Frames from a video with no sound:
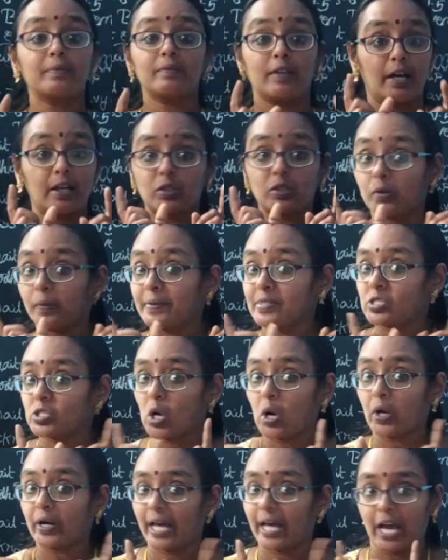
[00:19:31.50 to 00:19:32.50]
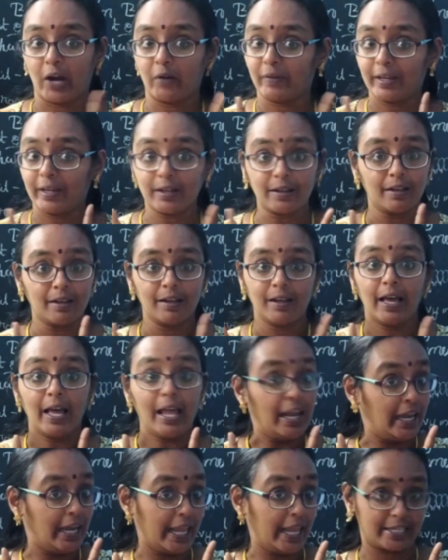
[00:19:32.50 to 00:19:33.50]
earthworm is not having
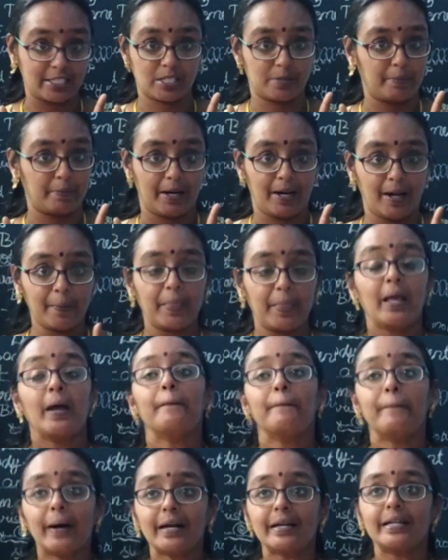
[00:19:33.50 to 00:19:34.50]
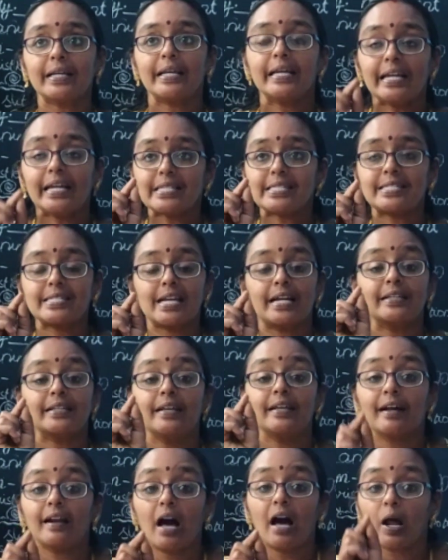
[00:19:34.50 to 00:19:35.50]
legs, but instead
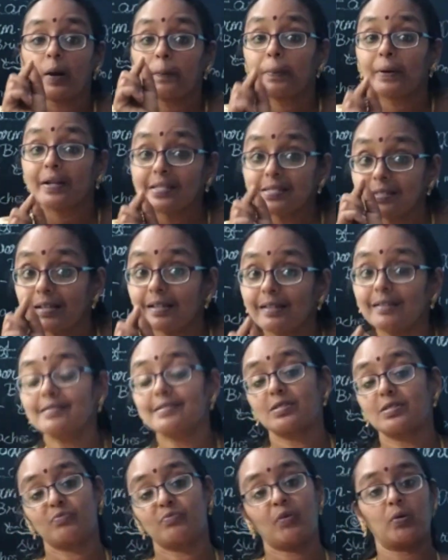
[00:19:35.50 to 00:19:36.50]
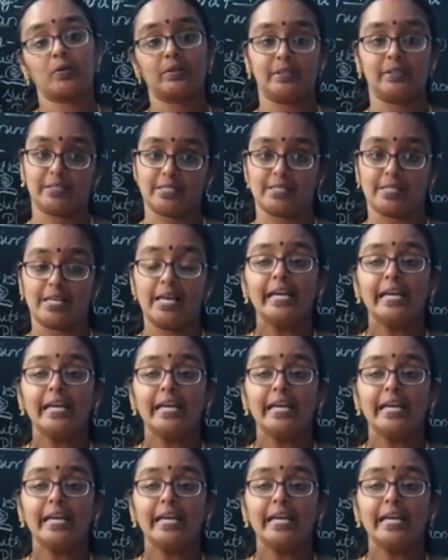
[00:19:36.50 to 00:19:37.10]
there are bristles for this.